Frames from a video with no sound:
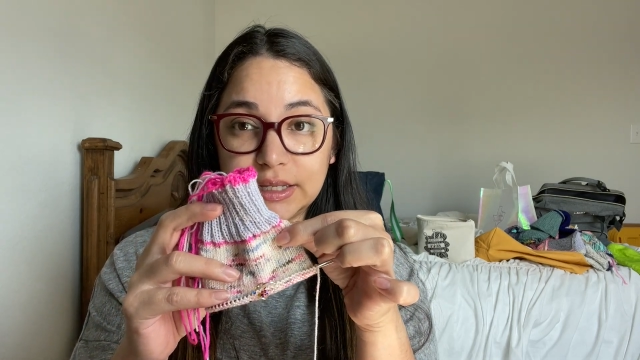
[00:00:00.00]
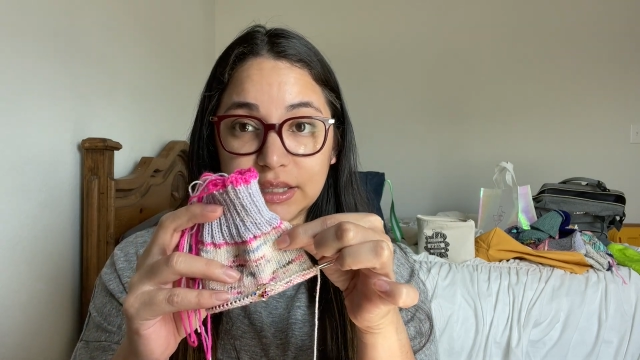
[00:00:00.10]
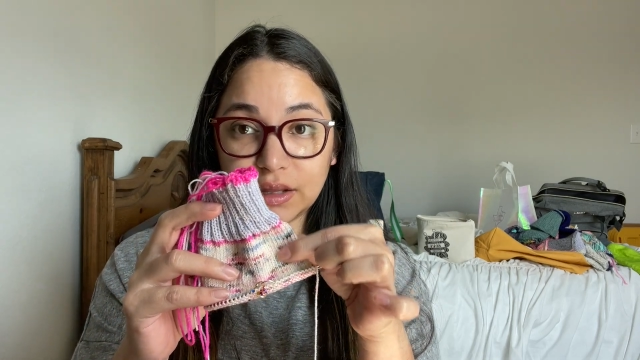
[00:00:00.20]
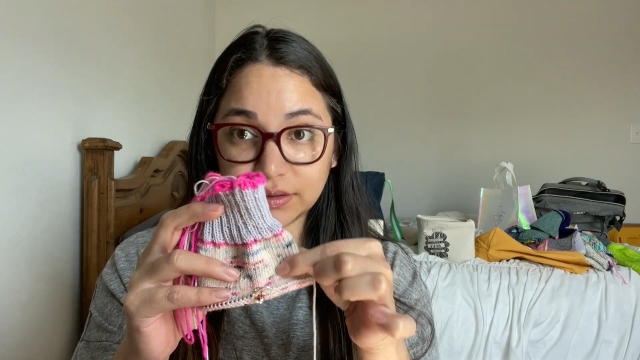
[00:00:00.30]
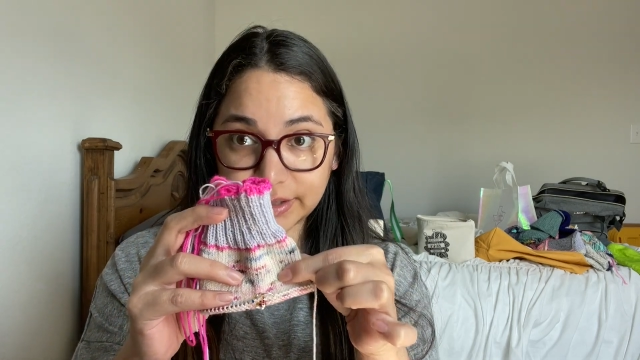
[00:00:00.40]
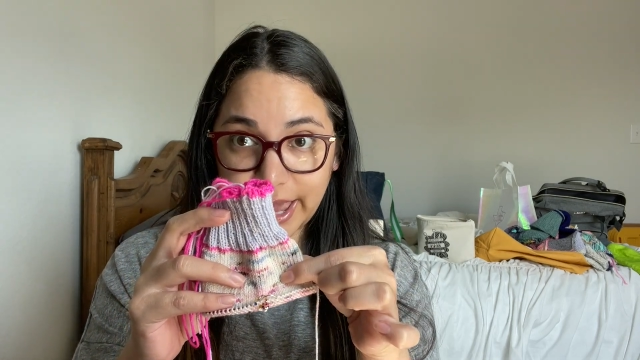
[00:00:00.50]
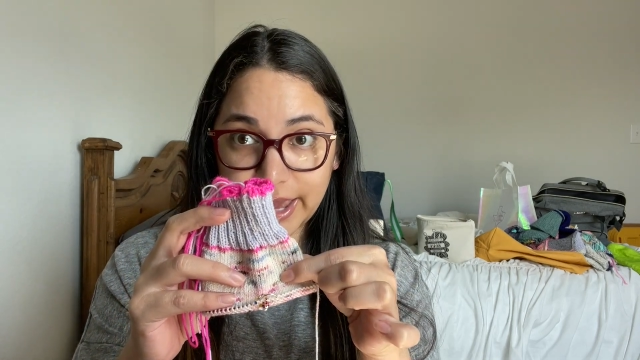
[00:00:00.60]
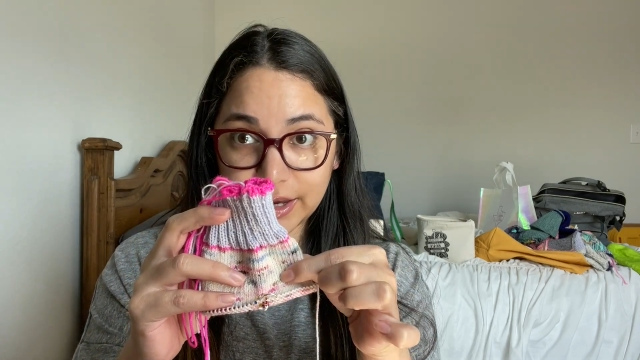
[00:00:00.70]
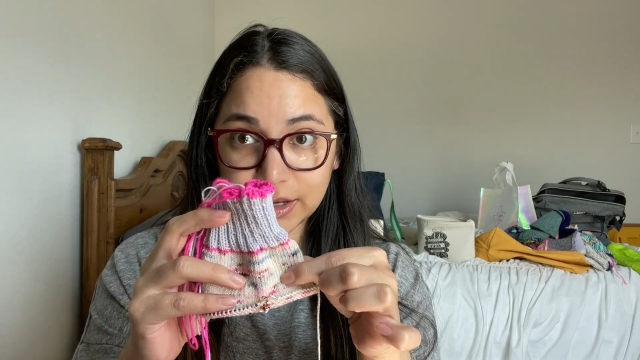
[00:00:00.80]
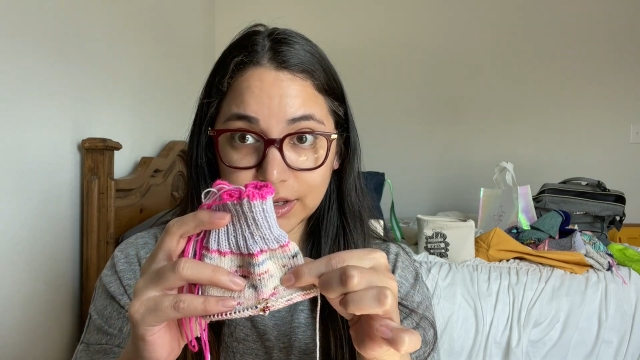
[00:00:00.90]
the
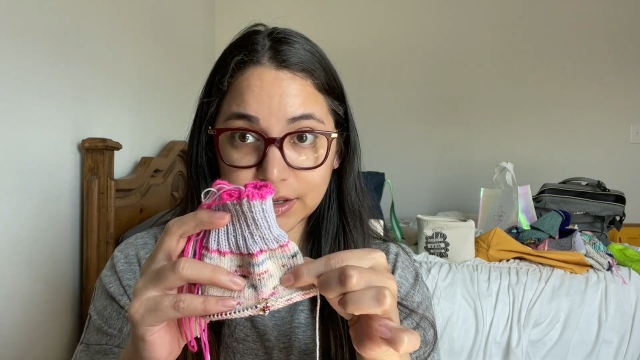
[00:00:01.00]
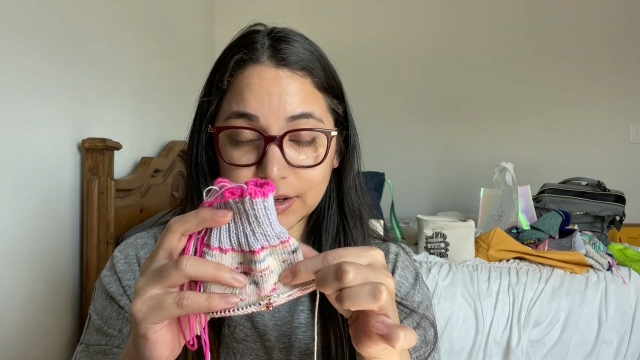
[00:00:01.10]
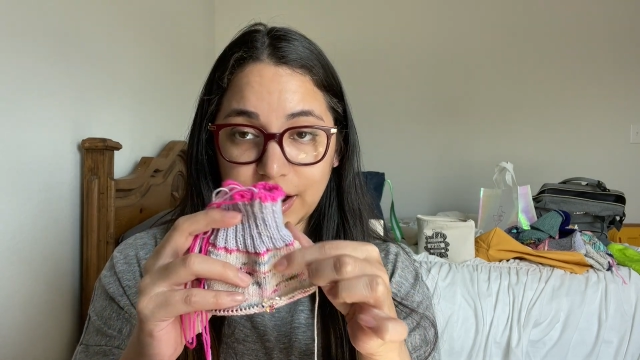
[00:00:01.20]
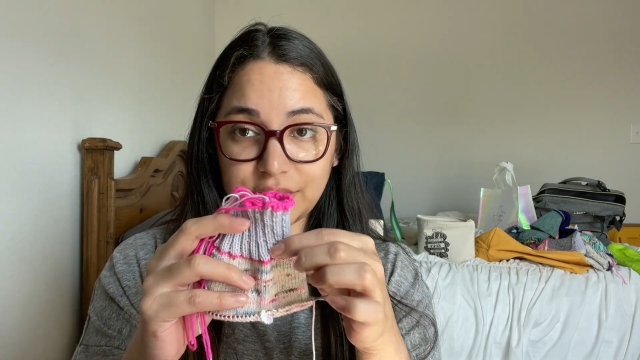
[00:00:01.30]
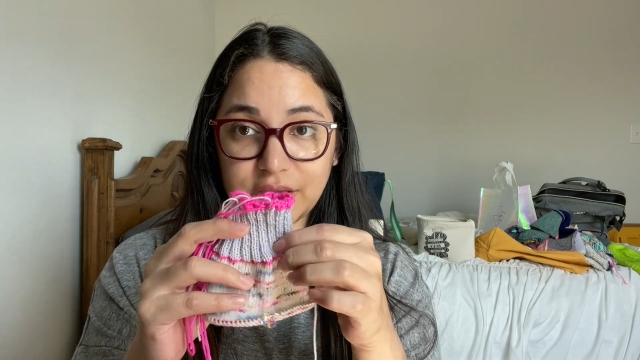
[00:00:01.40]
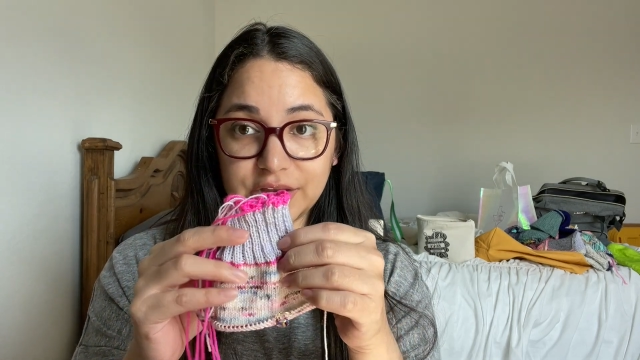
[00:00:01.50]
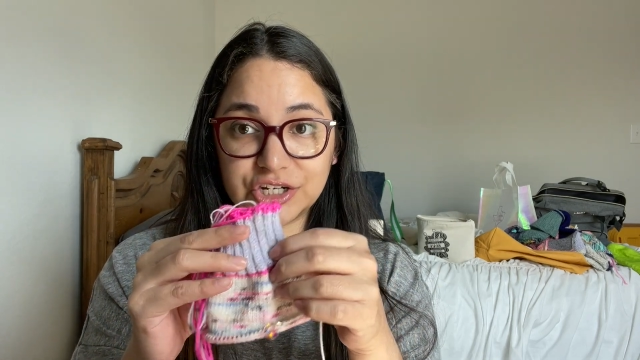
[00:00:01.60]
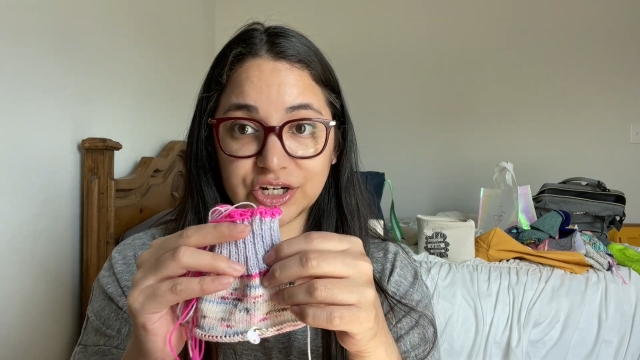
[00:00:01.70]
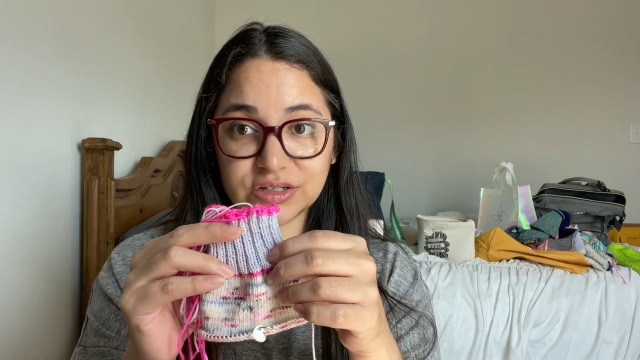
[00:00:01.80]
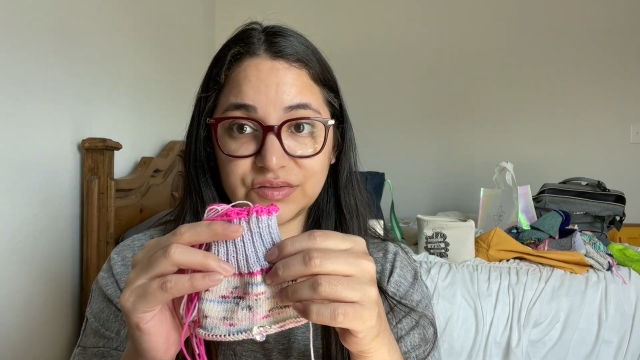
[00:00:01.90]
leg. I think I
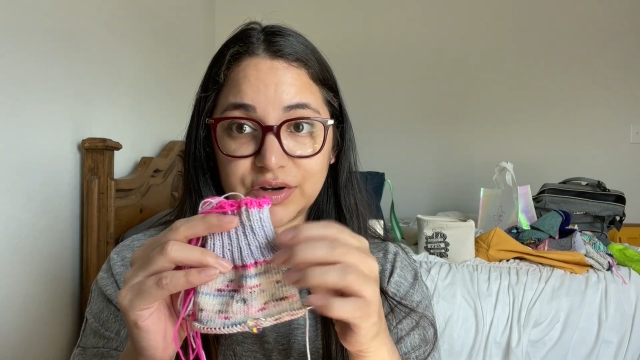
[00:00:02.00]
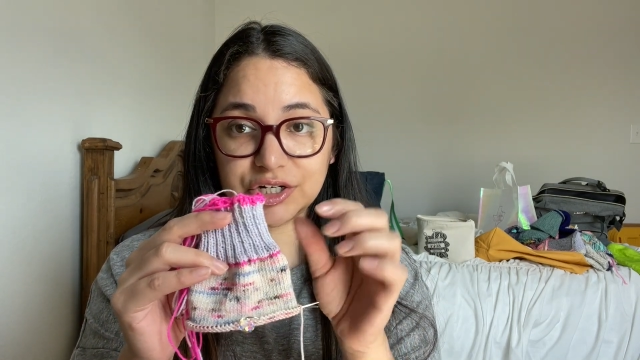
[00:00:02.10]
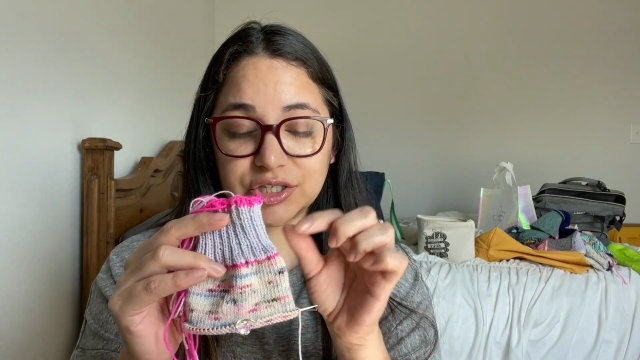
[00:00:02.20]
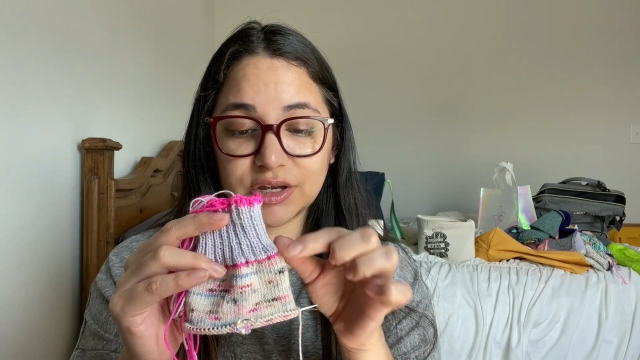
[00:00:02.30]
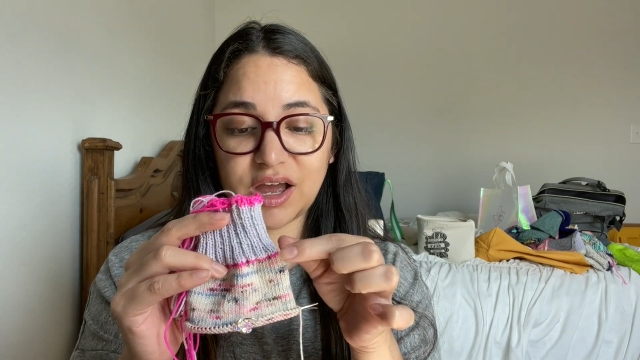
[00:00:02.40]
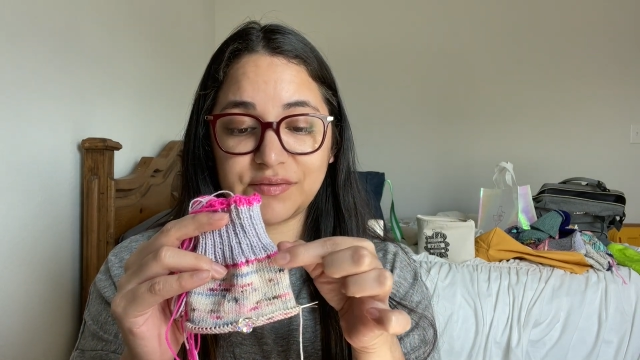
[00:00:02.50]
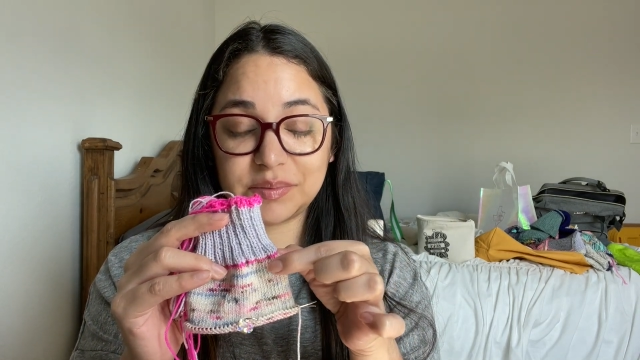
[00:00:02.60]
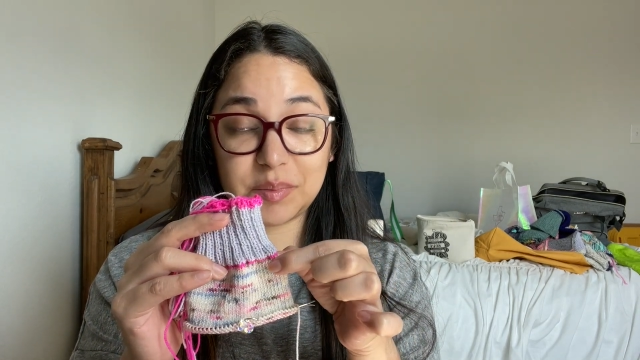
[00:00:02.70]
just finished the cuff and